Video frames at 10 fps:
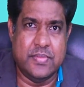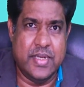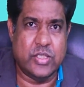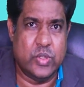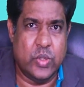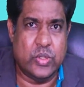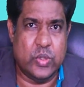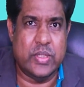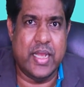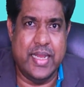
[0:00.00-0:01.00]
Let us go
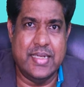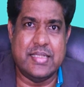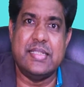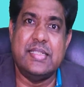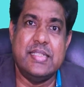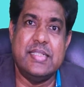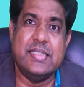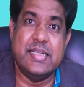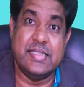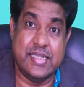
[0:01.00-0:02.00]
through the instructions
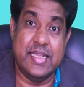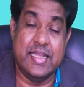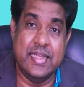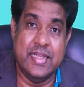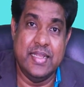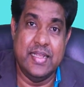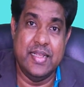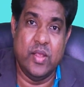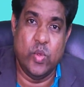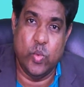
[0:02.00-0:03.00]
and see
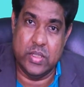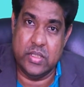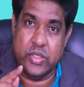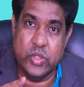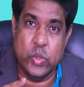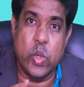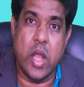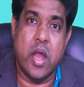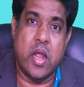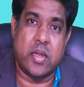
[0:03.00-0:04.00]
whether you
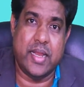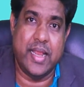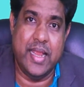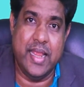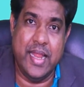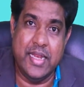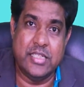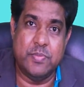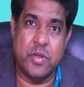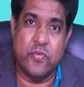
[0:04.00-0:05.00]
are
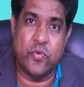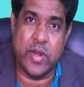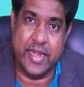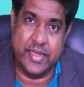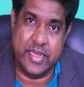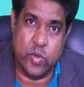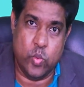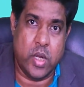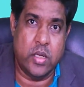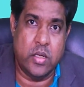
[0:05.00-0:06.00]
eligible for
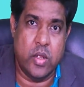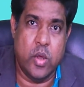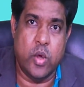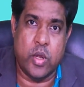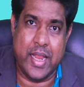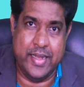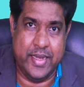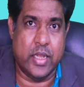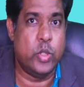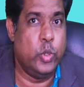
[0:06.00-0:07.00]
ITR1 or
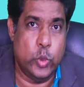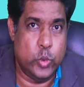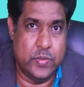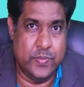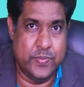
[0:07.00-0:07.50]
ITR2.